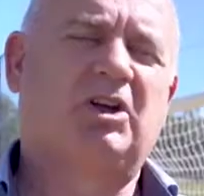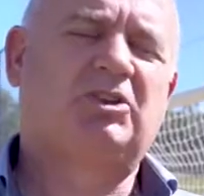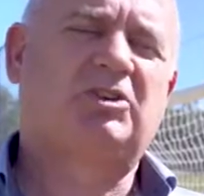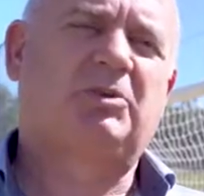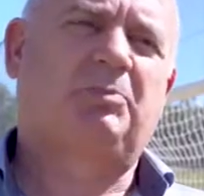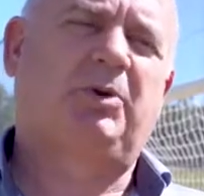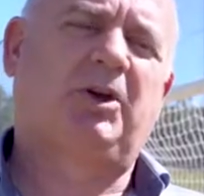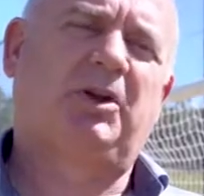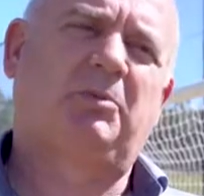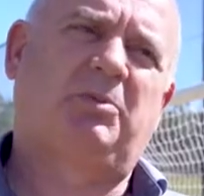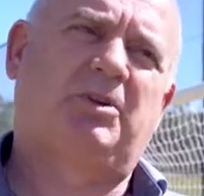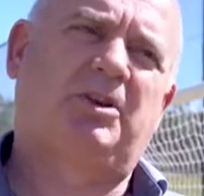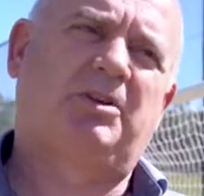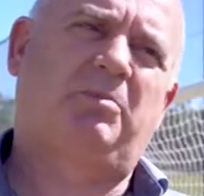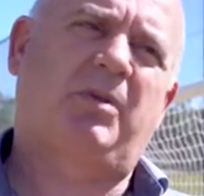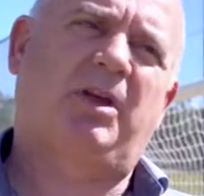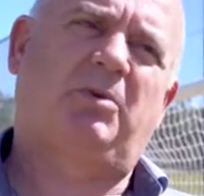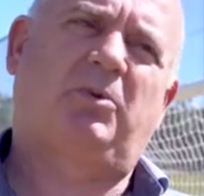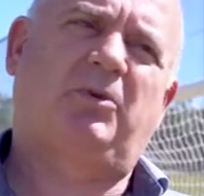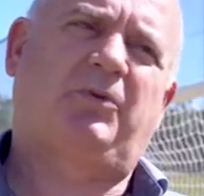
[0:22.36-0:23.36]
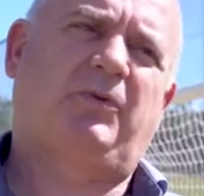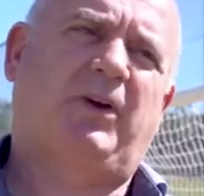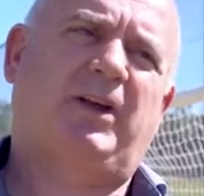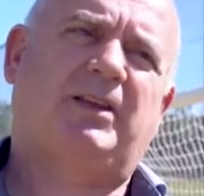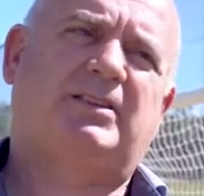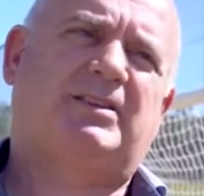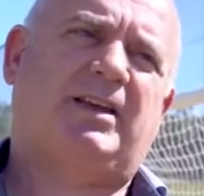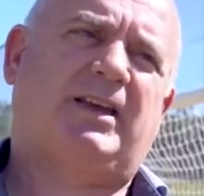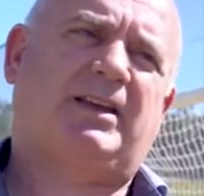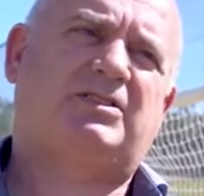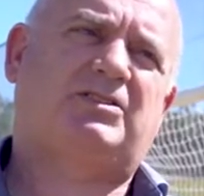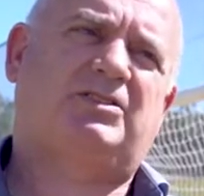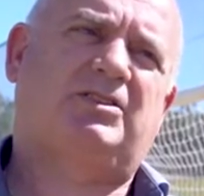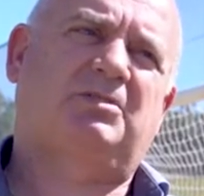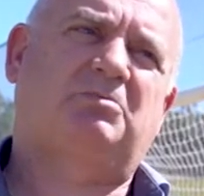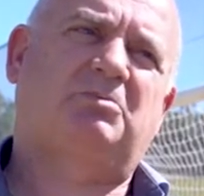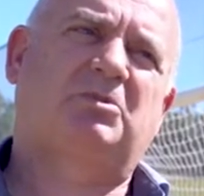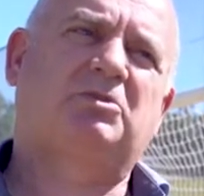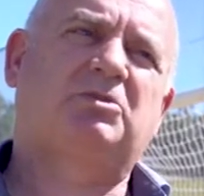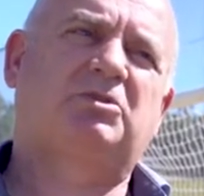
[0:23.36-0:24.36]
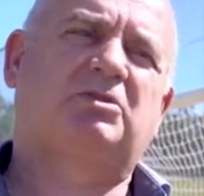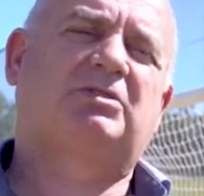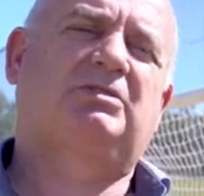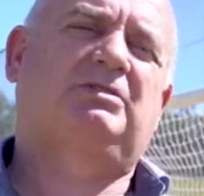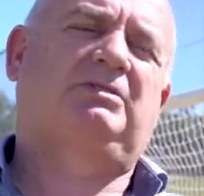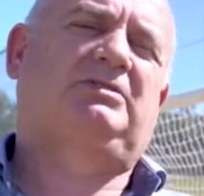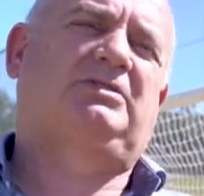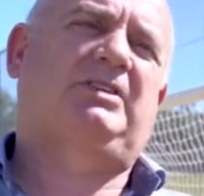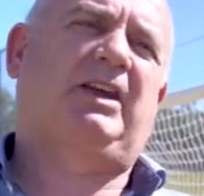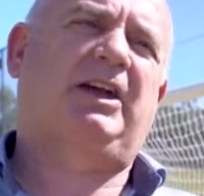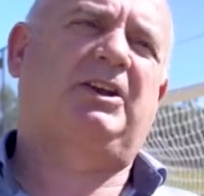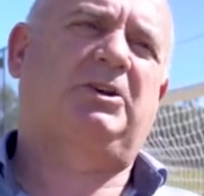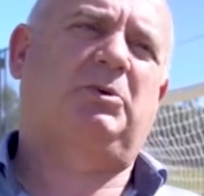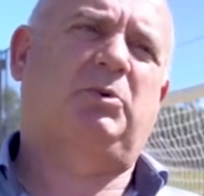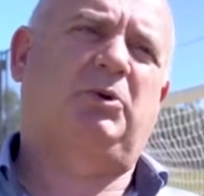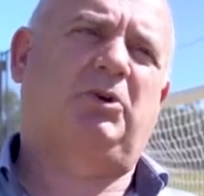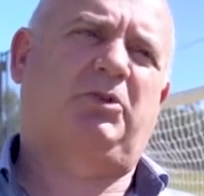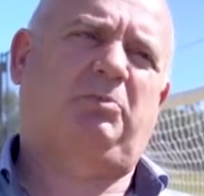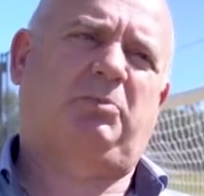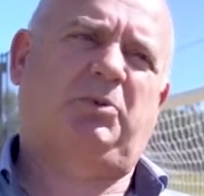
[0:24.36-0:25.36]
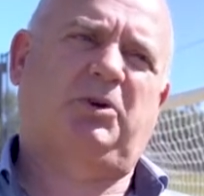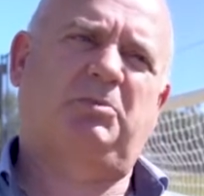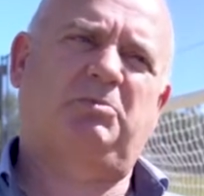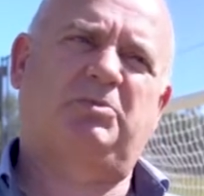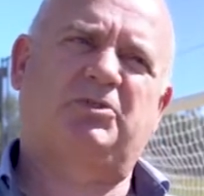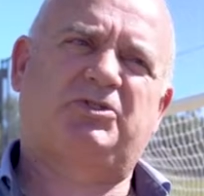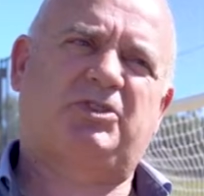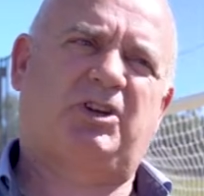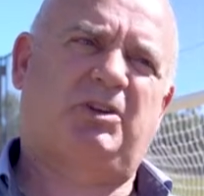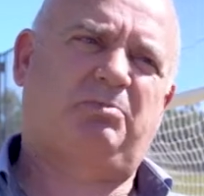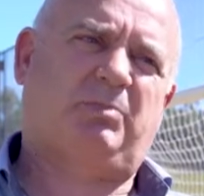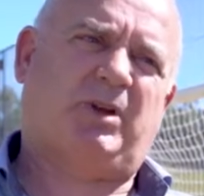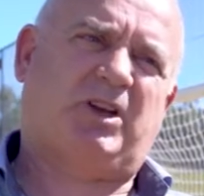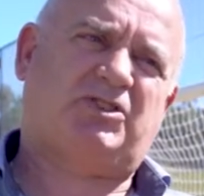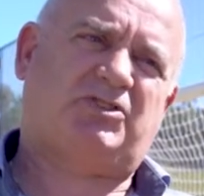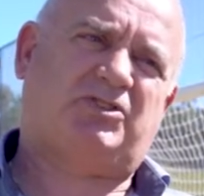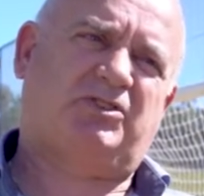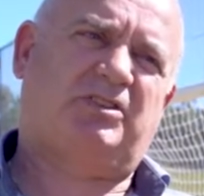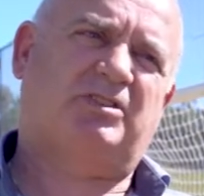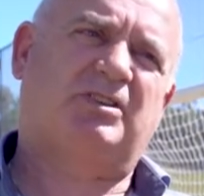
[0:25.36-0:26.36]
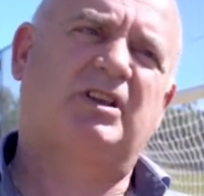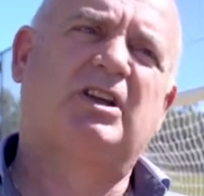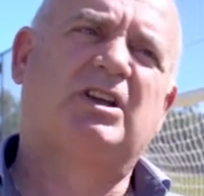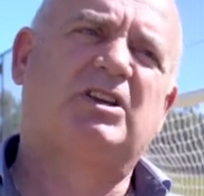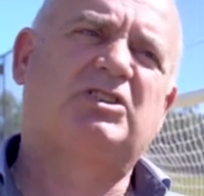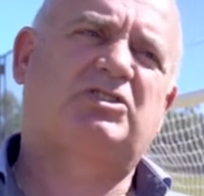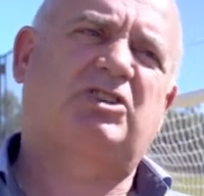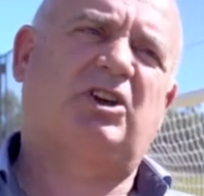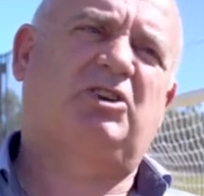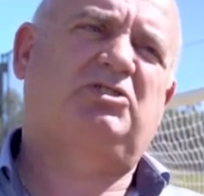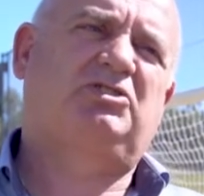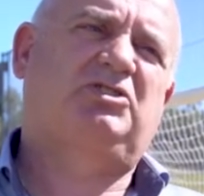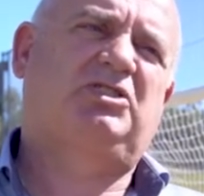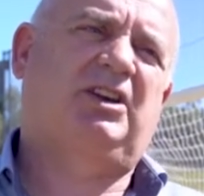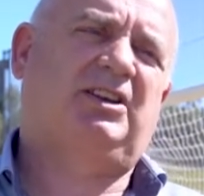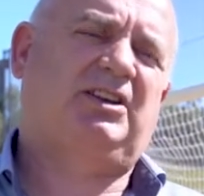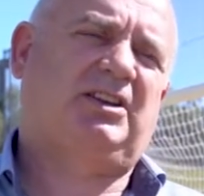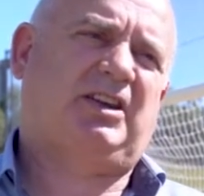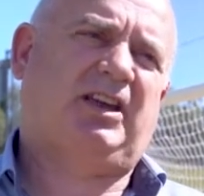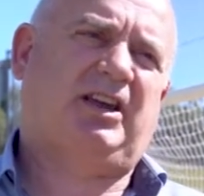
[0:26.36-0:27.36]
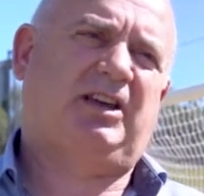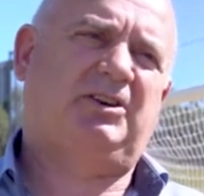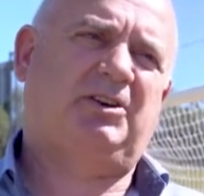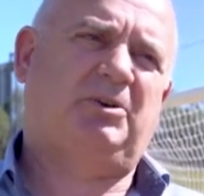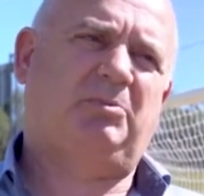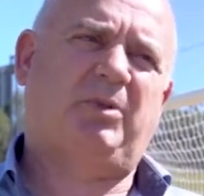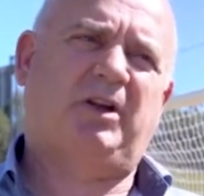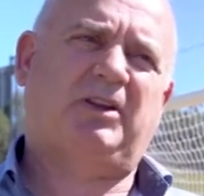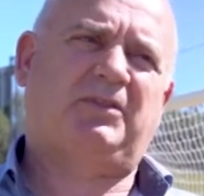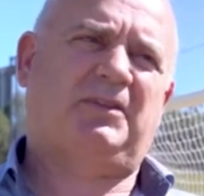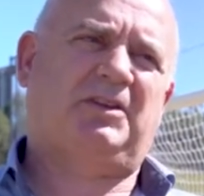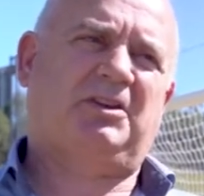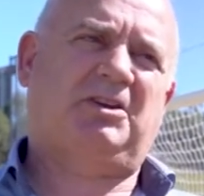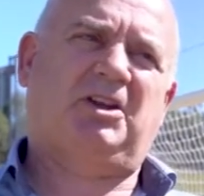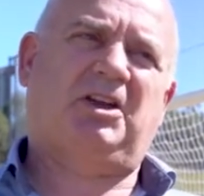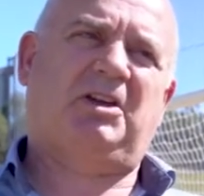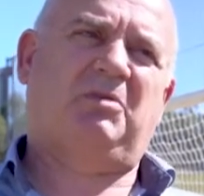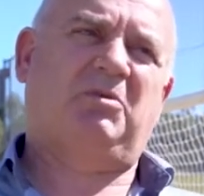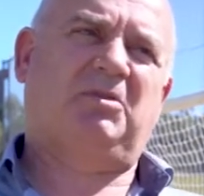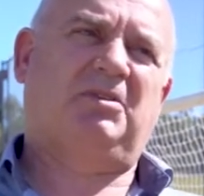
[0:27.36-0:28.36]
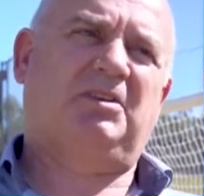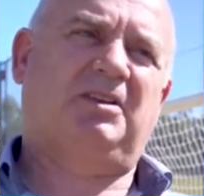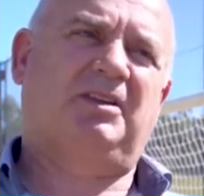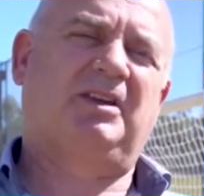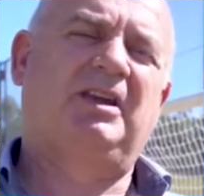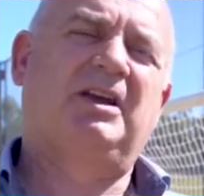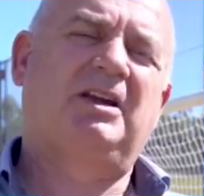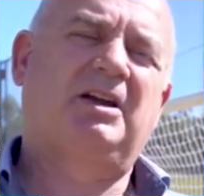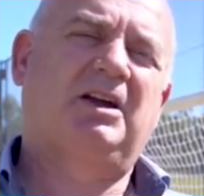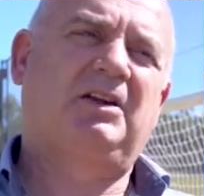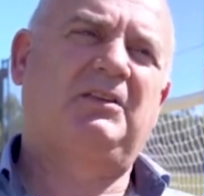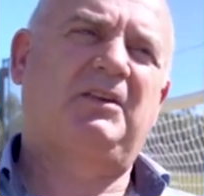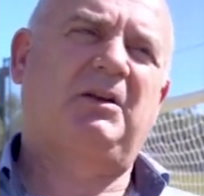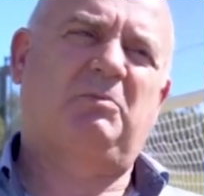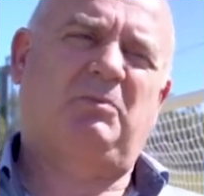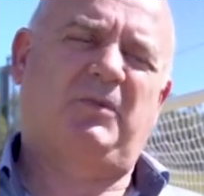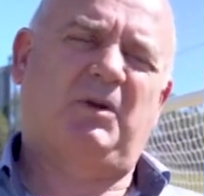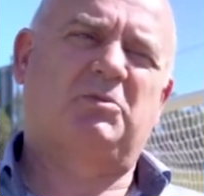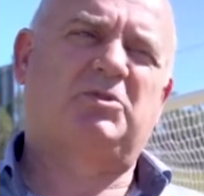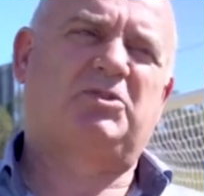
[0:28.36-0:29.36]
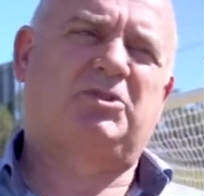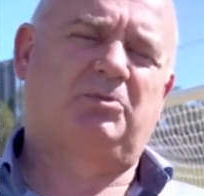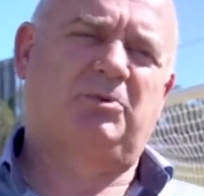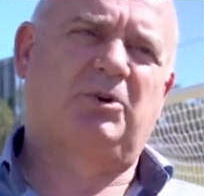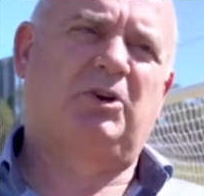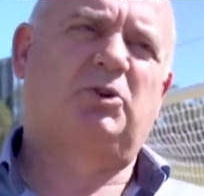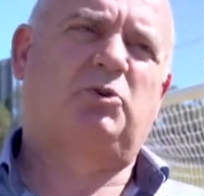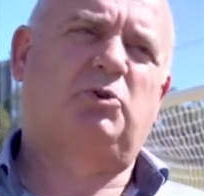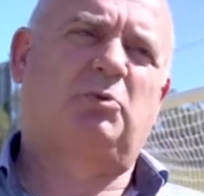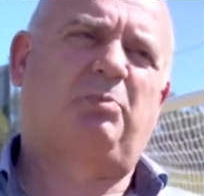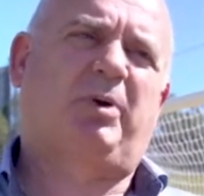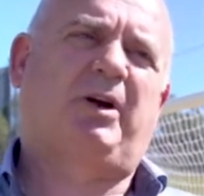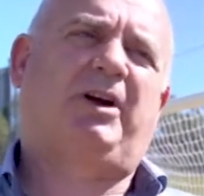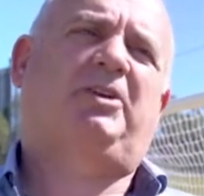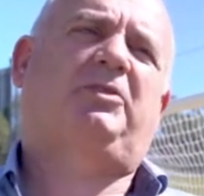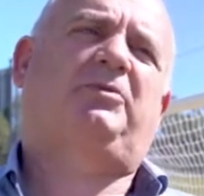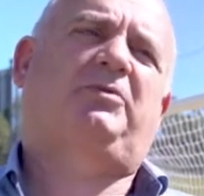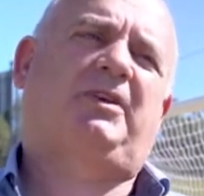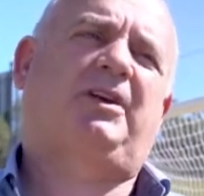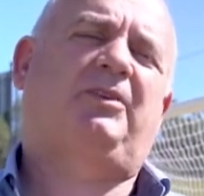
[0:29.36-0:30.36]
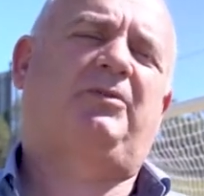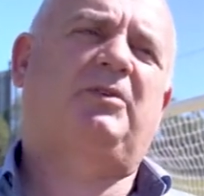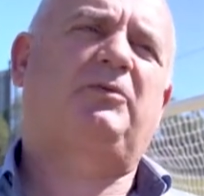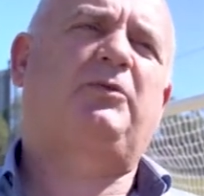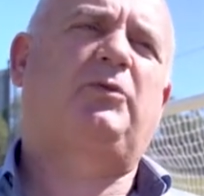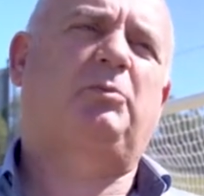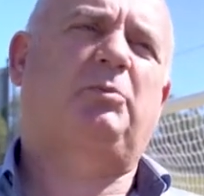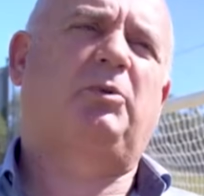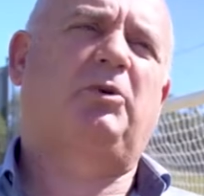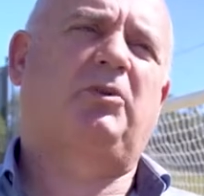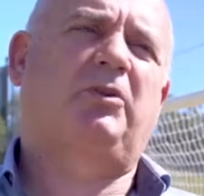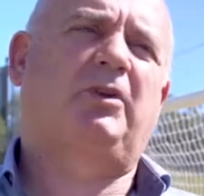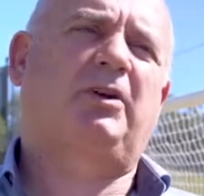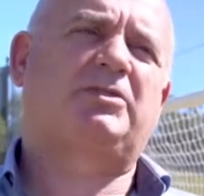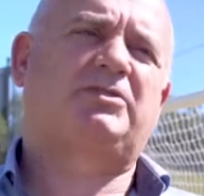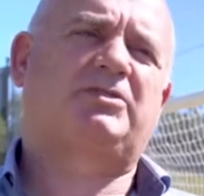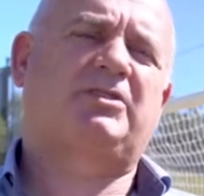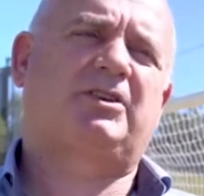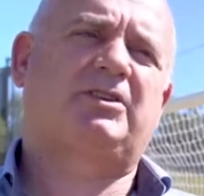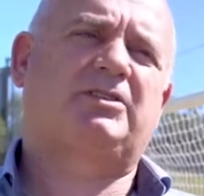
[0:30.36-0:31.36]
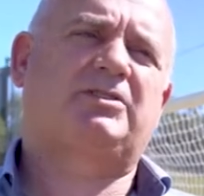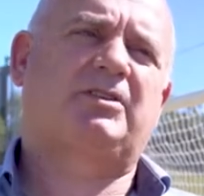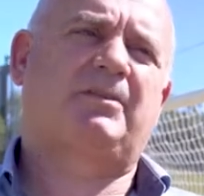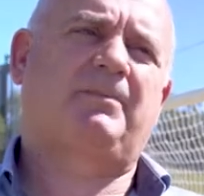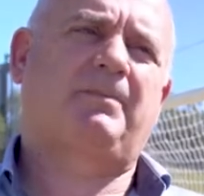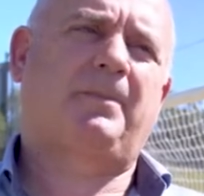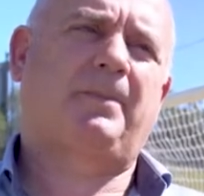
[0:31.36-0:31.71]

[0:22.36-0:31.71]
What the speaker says: The people you met were fantastic. We were down-to-earth people, so passionate, so dedicated about the game, and that was the really good part of covering football those days.